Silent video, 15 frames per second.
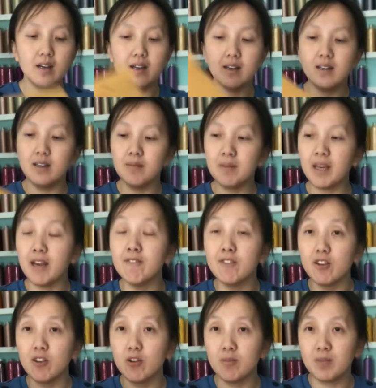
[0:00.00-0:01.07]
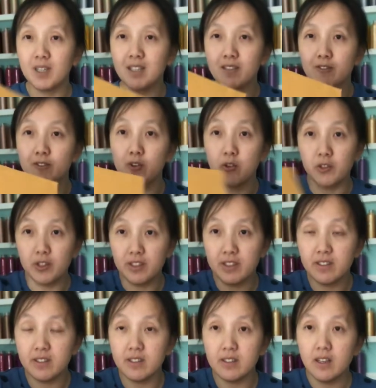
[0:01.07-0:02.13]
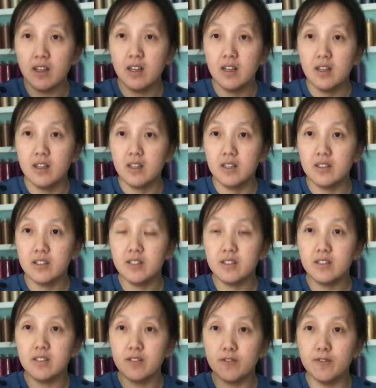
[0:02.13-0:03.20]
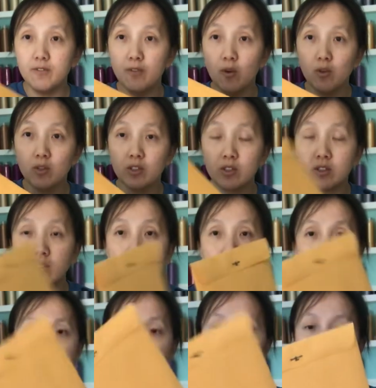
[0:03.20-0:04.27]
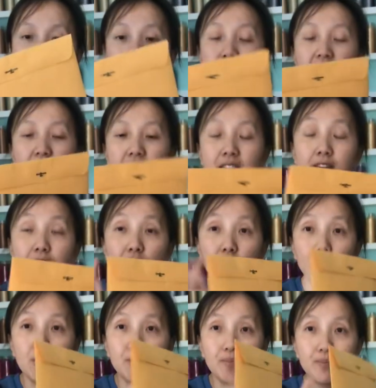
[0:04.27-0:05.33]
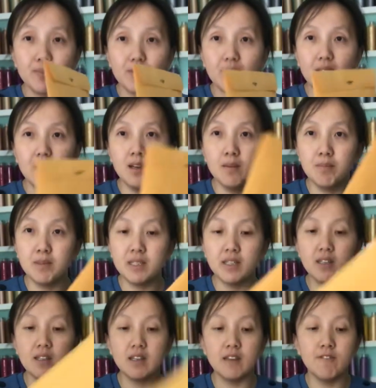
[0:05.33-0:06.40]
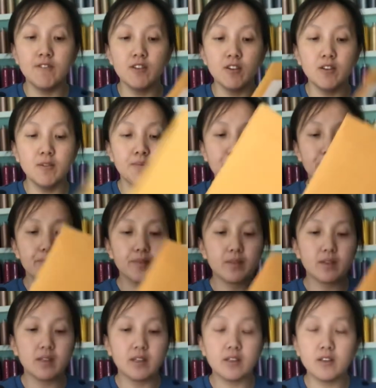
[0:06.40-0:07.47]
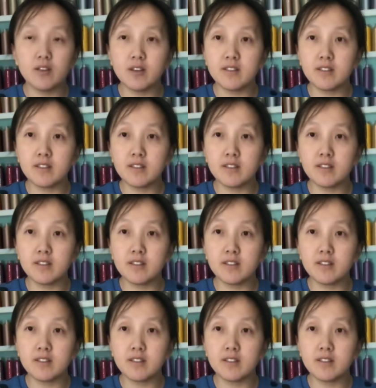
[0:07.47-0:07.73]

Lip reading: I mean envelope, not a folder. This is a folder. I mean an envelope, a manila envelope that you guys